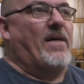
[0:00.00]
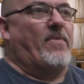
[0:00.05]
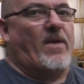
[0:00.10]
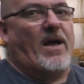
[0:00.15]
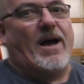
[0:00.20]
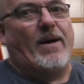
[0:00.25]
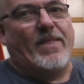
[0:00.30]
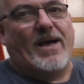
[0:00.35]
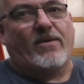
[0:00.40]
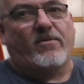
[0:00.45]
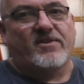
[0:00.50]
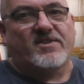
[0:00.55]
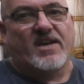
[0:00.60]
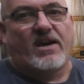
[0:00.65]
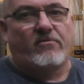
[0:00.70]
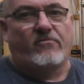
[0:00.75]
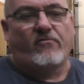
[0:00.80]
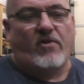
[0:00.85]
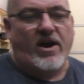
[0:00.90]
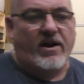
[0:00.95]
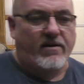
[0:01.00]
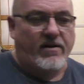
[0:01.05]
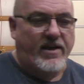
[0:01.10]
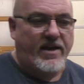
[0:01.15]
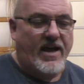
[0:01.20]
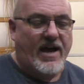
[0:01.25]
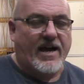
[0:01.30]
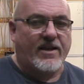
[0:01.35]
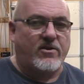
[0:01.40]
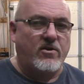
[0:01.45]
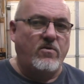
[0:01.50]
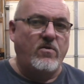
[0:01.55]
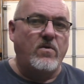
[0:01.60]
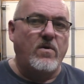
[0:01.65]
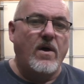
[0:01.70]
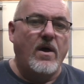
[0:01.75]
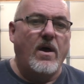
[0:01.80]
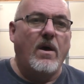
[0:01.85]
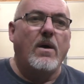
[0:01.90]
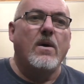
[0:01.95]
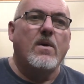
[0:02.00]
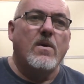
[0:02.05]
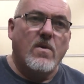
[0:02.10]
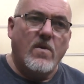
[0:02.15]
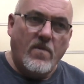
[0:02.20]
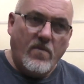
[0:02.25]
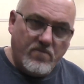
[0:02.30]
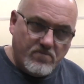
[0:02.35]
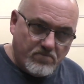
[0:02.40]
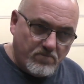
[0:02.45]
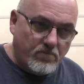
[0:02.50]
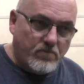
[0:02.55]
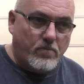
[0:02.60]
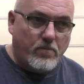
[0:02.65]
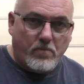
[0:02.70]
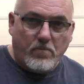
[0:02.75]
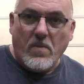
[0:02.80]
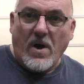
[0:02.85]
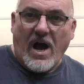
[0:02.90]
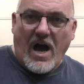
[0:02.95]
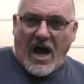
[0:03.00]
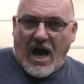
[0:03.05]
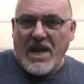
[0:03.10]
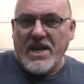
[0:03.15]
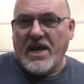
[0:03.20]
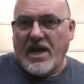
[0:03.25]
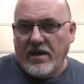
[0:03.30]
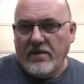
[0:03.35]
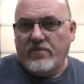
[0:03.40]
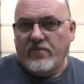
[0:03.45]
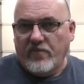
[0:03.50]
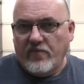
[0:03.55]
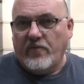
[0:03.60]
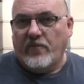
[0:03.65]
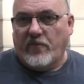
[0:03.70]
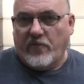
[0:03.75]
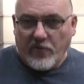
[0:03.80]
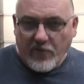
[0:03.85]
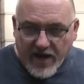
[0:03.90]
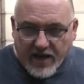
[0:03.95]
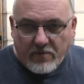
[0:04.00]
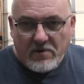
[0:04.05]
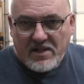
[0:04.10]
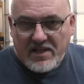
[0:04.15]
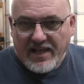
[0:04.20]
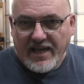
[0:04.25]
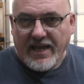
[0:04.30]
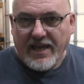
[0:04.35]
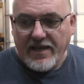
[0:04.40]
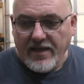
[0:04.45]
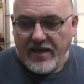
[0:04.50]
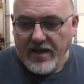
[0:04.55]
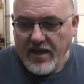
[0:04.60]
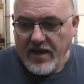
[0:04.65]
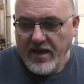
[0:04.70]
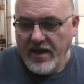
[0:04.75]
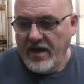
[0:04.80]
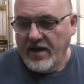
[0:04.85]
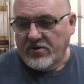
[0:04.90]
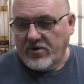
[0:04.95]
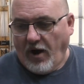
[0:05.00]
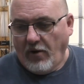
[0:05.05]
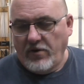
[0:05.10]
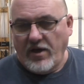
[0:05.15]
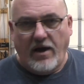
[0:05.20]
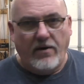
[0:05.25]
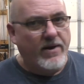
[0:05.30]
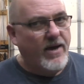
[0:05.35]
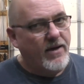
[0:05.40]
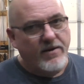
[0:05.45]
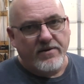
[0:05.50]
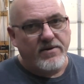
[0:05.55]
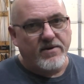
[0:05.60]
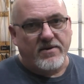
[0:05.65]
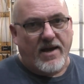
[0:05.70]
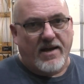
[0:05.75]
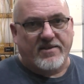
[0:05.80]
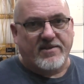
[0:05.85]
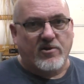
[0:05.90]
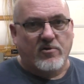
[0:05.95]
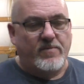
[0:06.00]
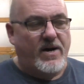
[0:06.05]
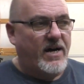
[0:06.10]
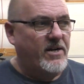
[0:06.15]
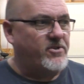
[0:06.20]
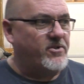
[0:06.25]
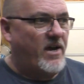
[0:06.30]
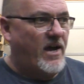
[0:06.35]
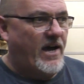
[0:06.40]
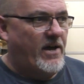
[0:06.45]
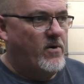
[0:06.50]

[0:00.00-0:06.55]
gonna say rarely, I do Honda frequently, Toyota, not so much. I